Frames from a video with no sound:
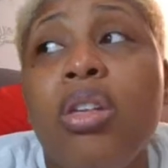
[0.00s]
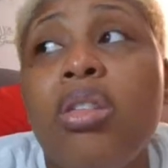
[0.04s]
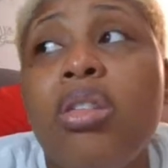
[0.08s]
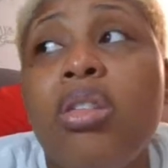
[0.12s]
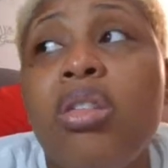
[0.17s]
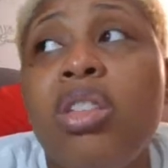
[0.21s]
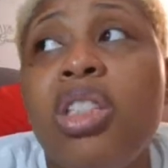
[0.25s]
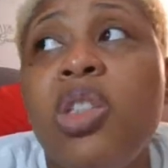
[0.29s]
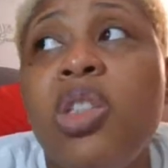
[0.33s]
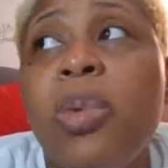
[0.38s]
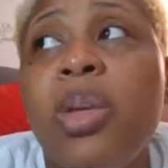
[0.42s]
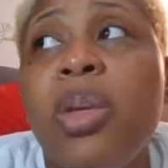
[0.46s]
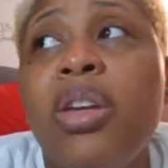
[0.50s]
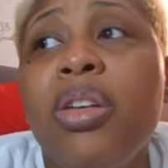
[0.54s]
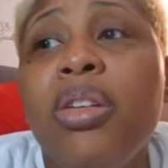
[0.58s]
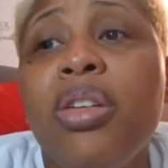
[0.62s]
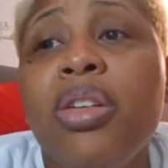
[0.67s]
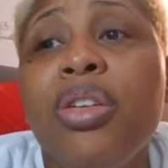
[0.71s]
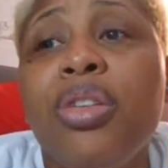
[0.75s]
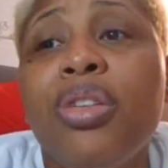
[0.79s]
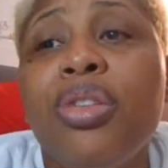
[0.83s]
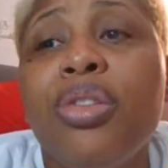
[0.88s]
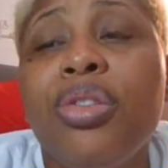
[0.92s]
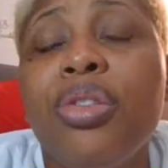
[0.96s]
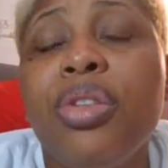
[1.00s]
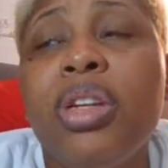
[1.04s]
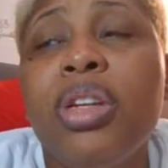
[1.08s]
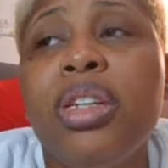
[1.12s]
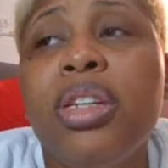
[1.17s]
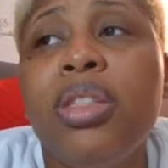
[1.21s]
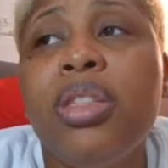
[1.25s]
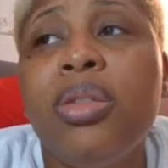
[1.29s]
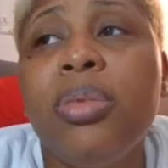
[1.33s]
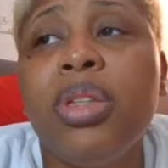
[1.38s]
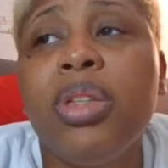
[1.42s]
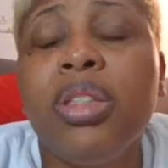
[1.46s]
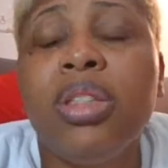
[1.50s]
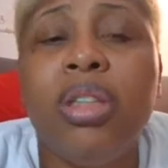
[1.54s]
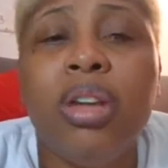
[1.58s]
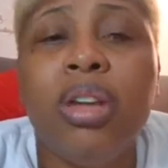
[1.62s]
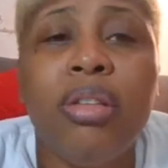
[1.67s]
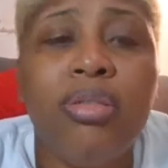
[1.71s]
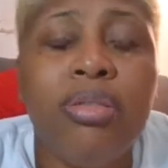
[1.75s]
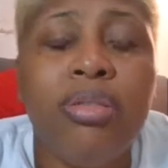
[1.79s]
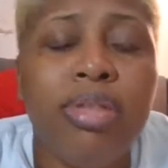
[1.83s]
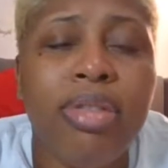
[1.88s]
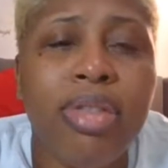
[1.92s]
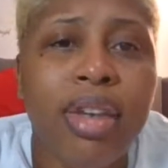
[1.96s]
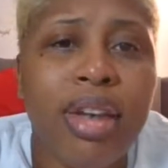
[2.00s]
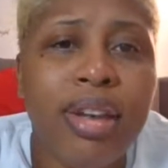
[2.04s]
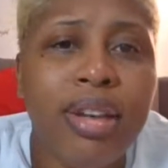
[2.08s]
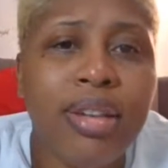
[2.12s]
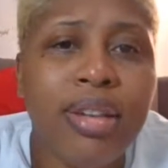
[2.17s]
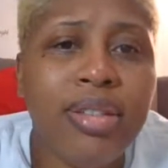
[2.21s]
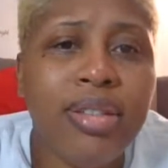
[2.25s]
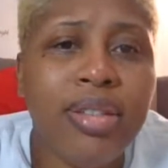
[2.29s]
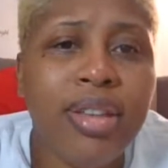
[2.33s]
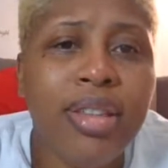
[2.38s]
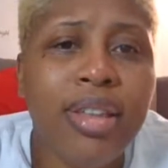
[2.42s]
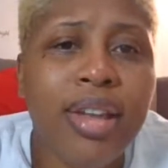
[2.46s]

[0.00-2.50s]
your spirit agrees with certain things